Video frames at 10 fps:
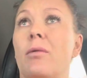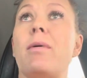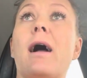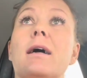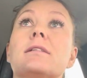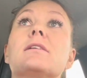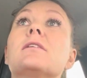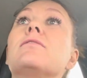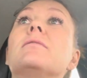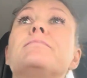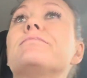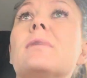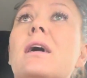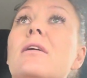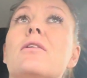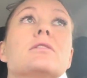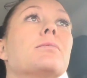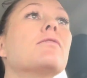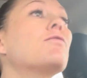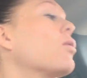past, I don't know, it's
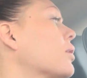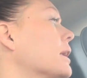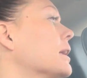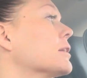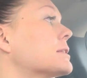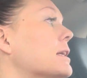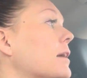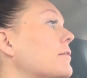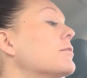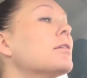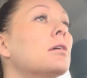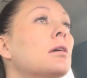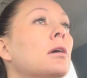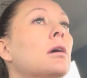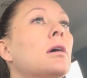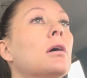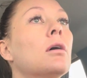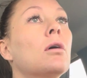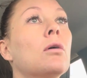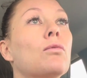been 4 years that I've
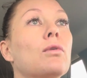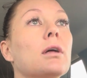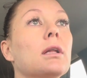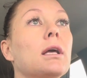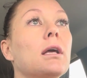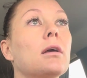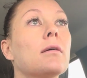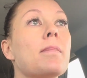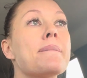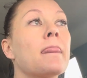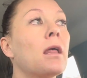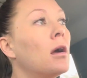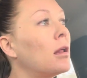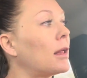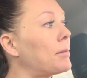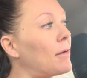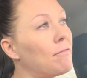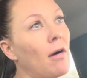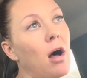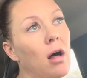really, my
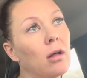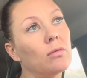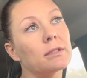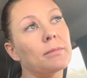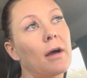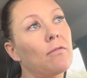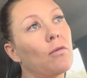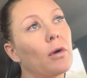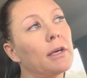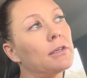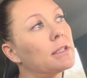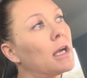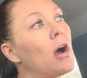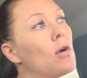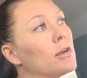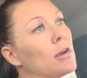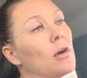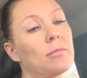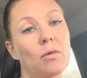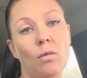fall was about 4 years ago, and
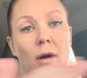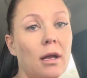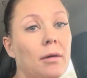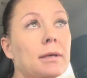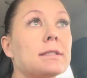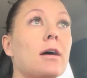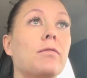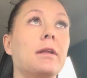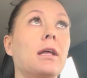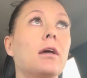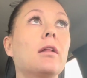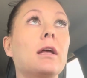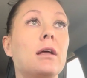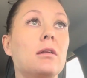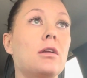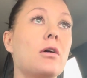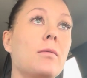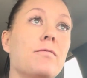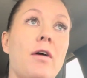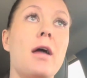I've been working on myself and healing, and
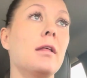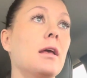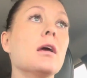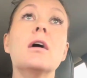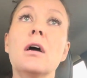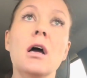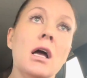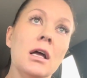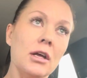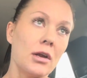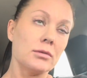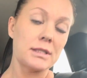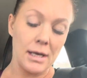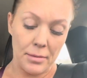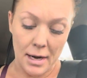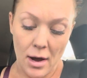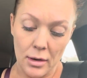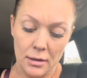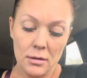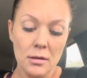I'm finally stepping out,
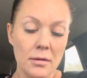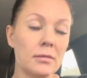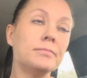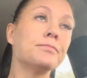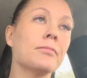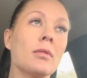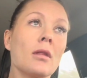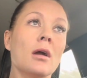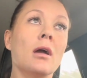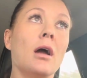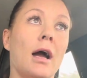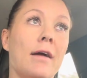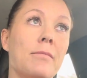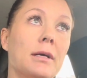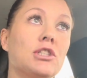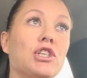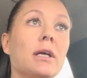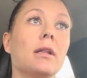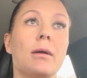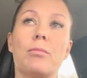and I have my
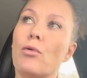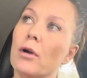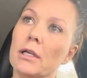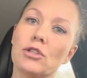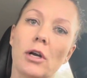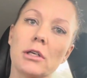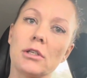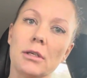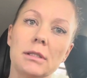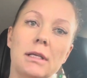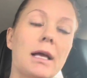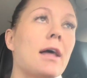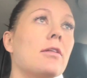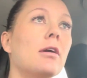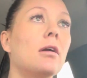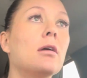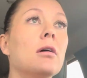shit pretty structured and together.